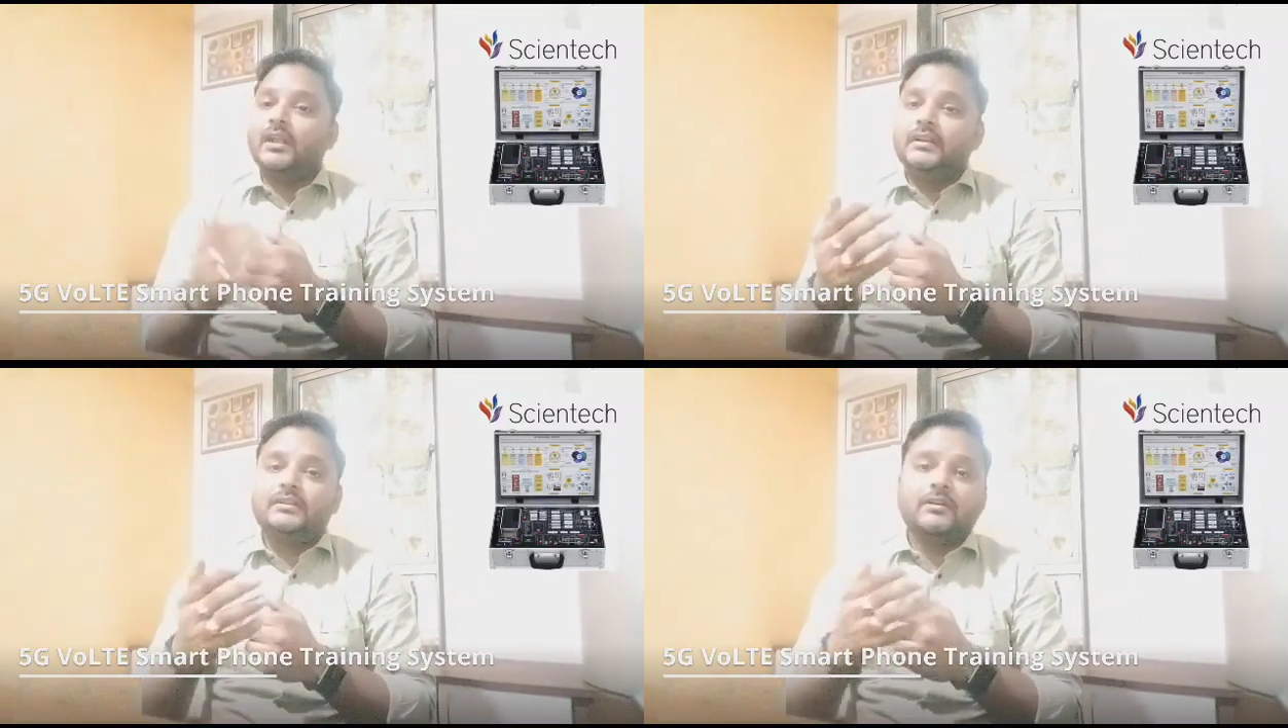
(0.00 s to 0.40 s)

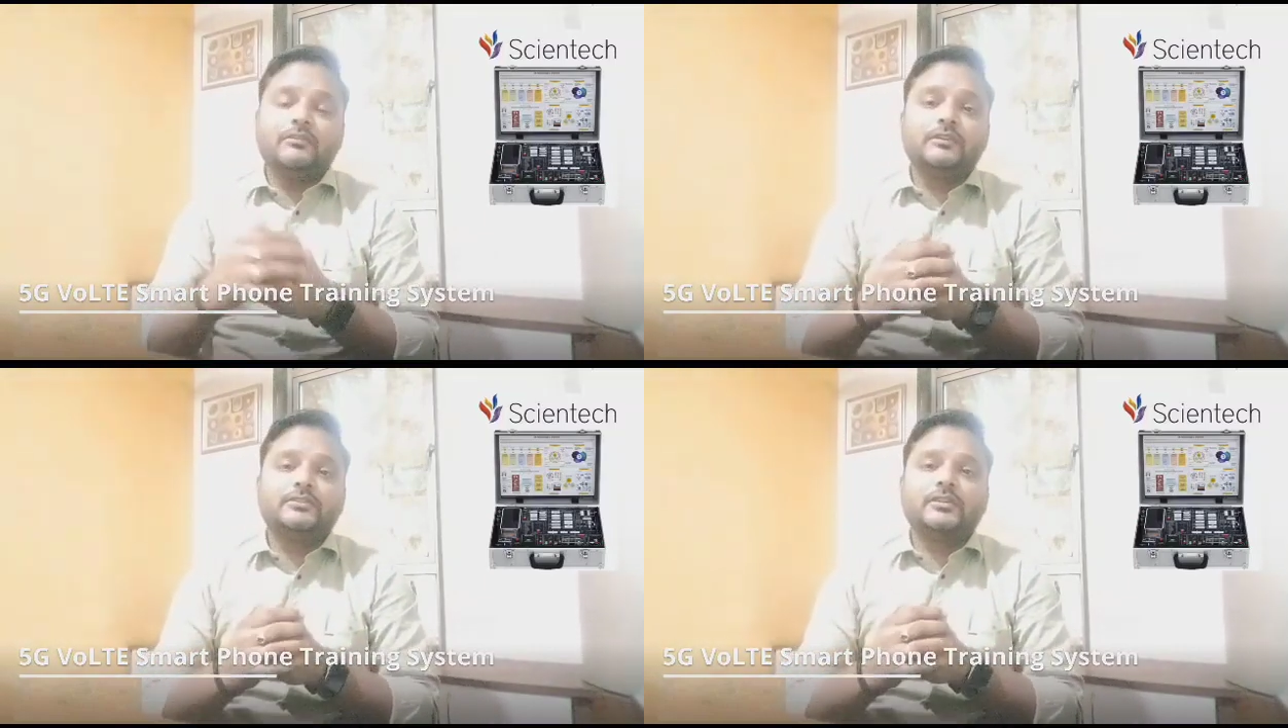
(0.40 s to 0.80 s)
It
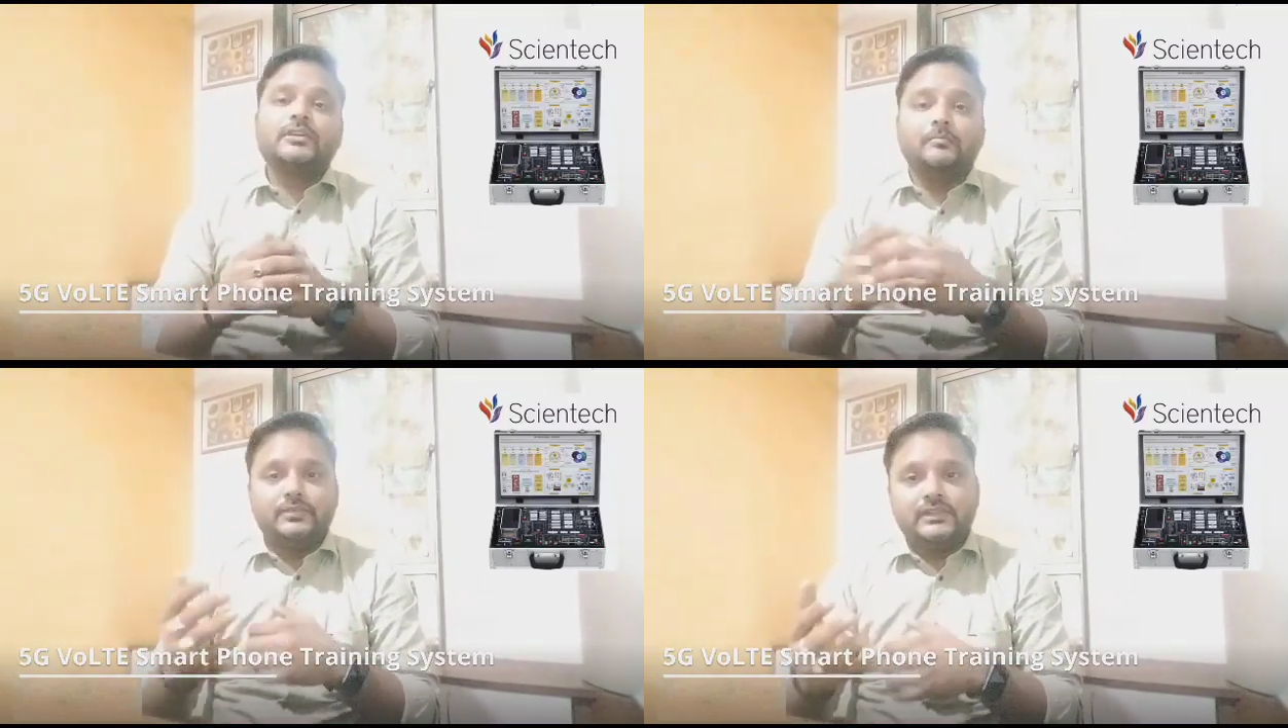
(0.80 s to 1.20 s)
covers the
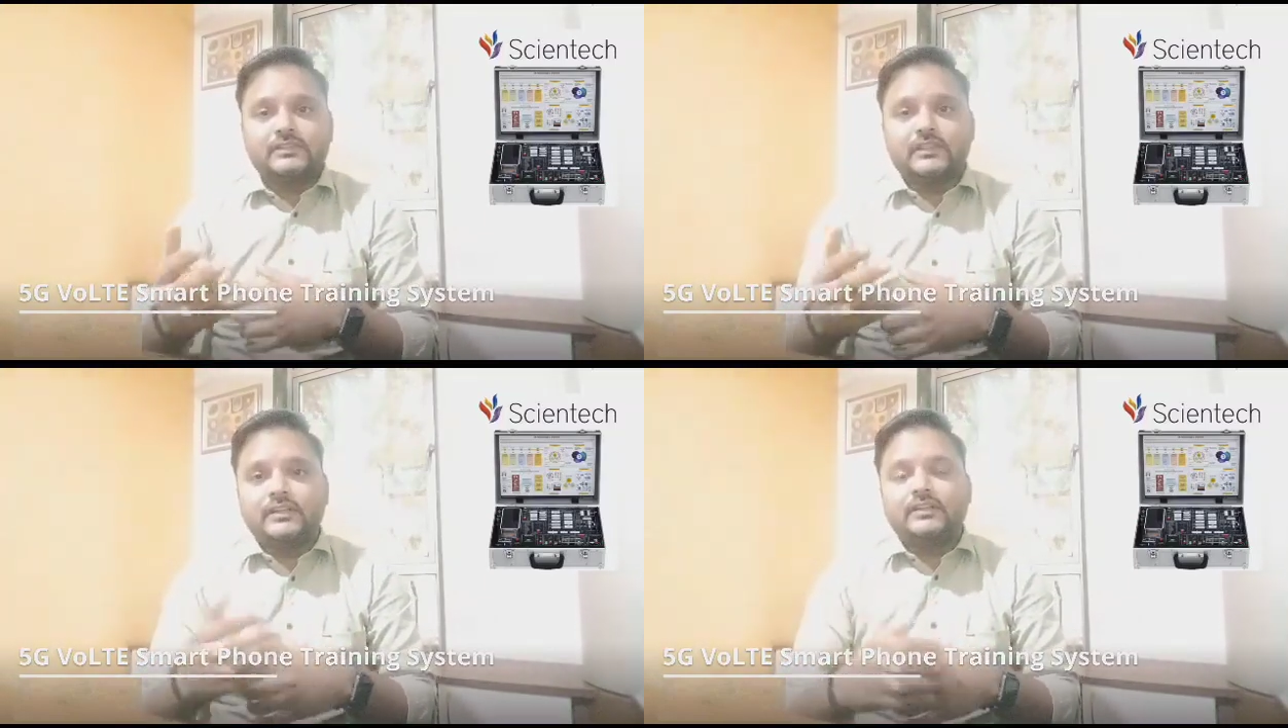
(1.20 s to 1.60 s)
complete
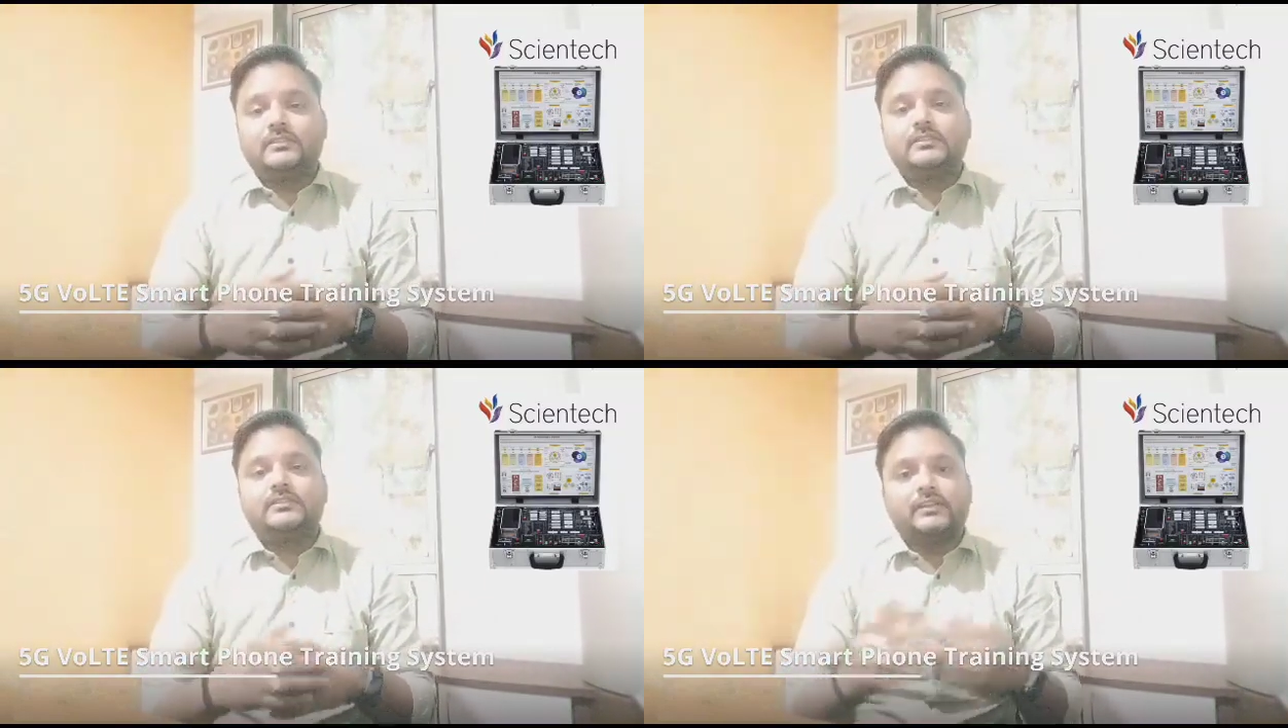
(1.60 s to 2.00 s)

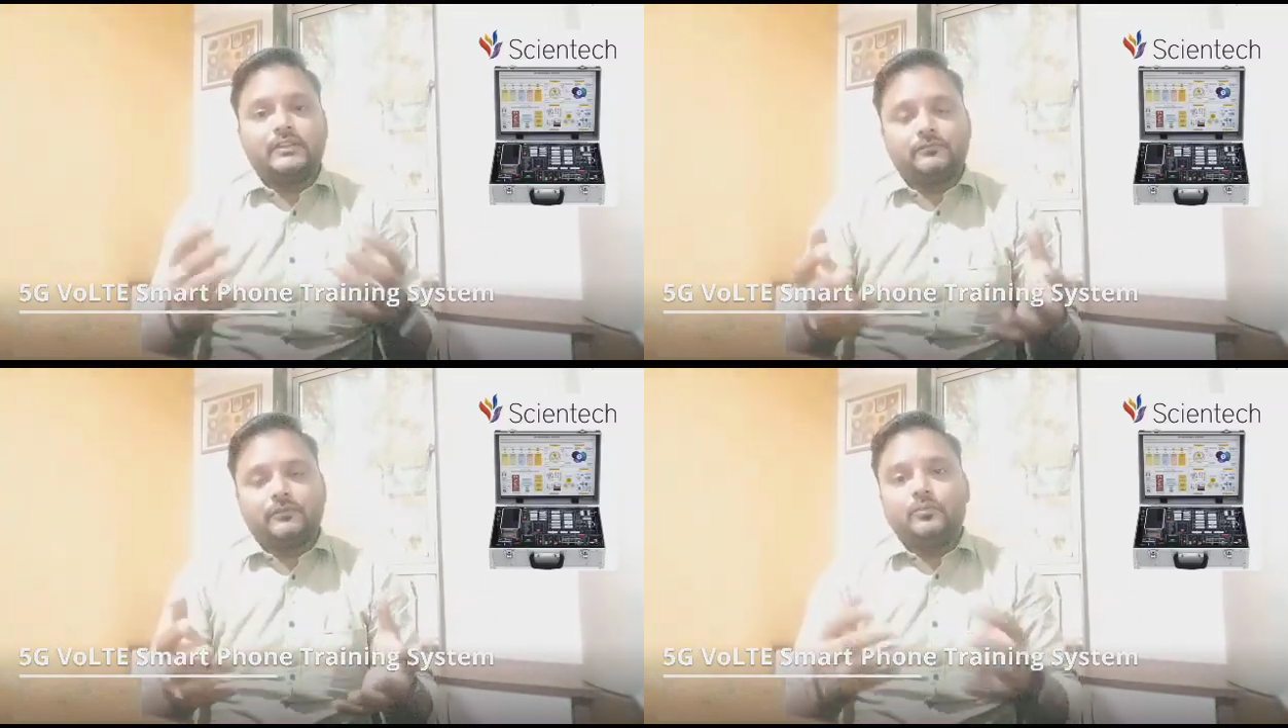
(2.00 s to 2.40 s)
circuit
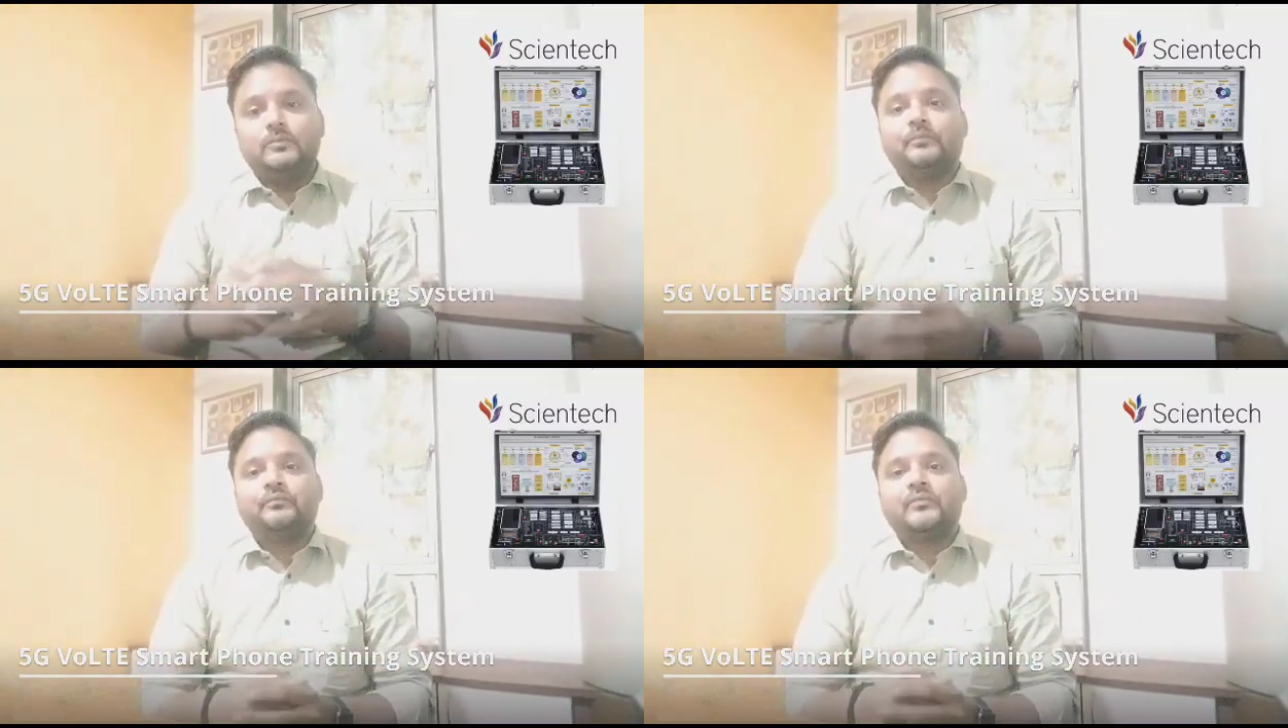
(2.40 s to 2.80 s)
signal flow.